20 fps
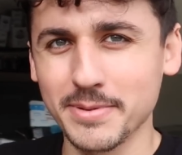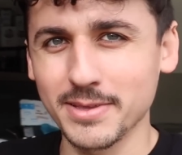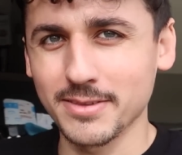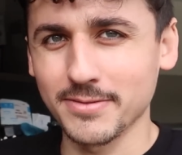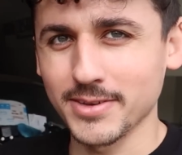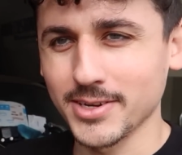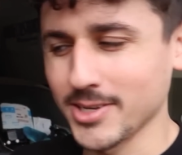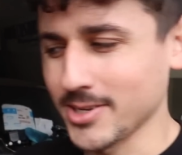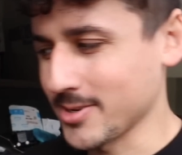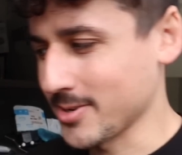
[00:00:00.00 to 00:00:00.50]
be
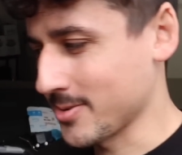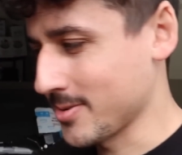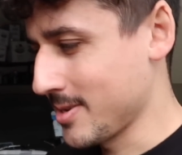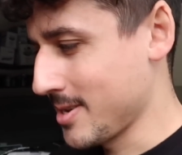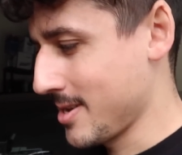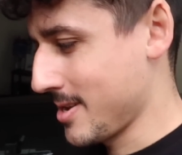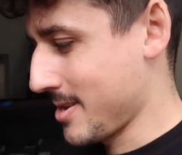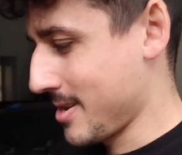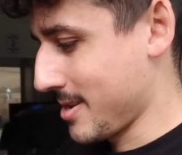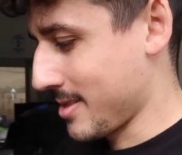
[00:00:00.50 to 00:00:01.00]
the video
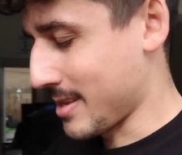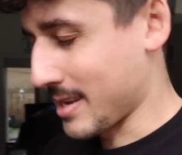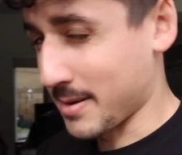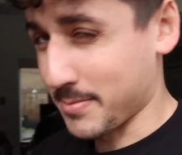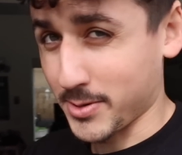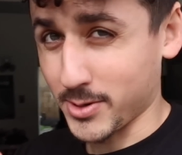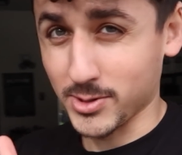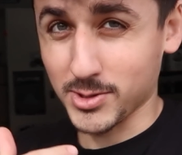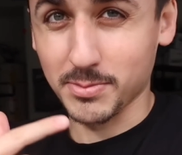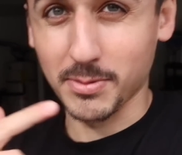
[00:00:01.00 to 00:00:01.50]
that
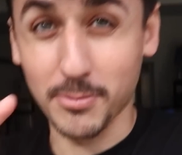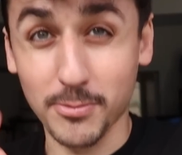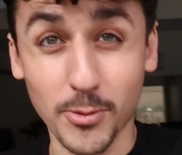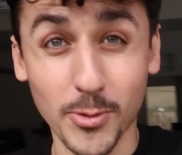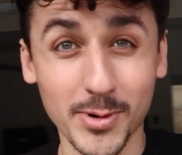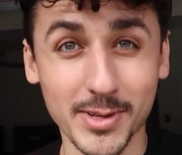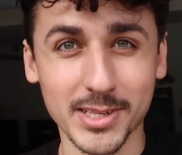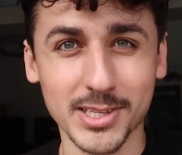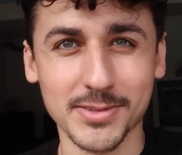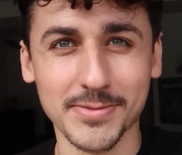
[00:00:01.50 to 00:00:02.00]
I post
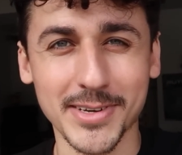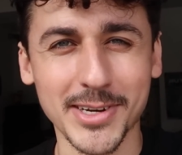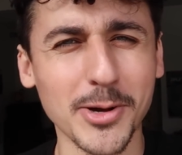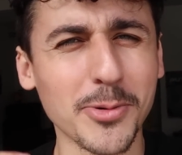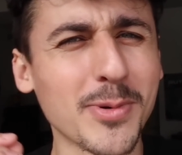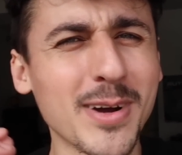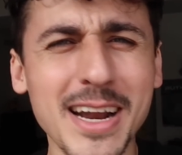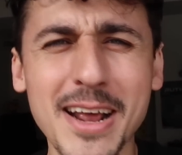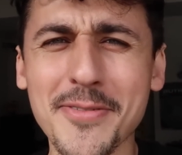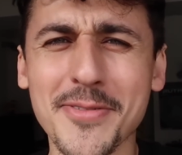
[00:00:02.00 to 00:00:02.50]
before this
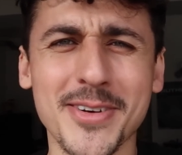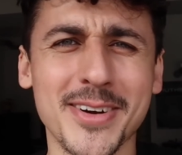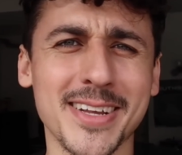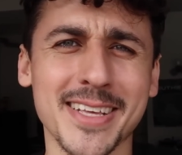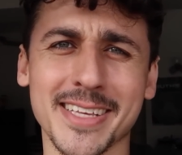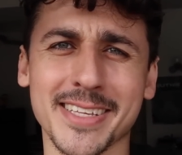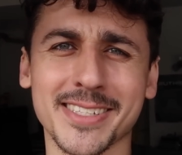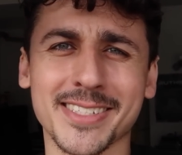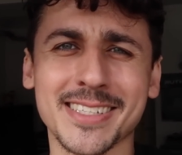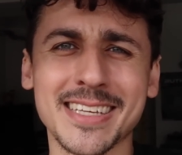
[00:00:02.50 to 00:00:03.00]
video. Whatever it
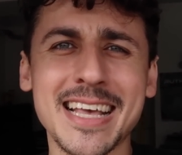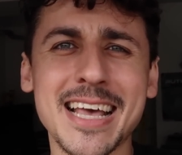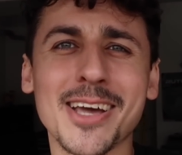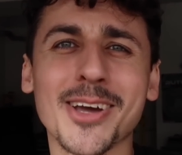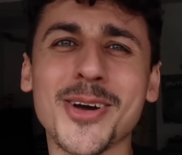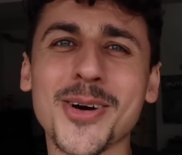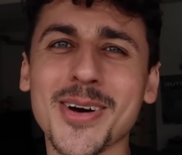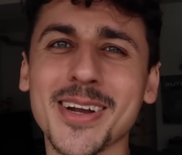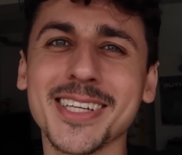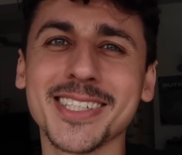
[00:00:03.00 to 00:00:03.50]
is,
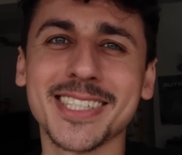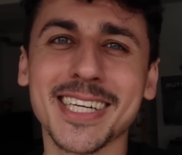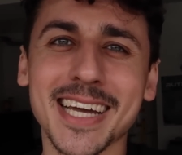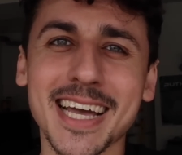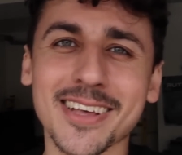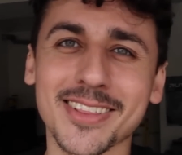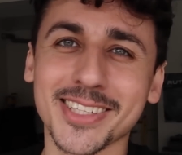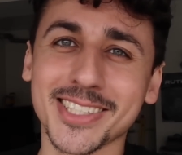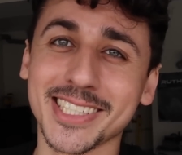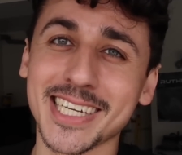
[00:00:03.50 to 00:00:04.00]
go ahead and
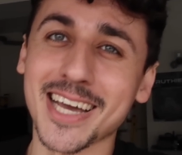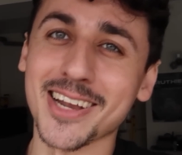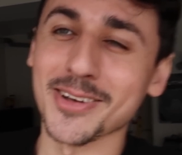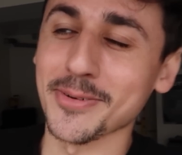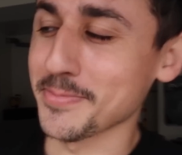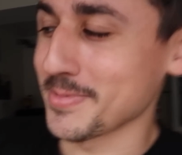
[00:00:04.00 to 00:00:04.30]
check out the channel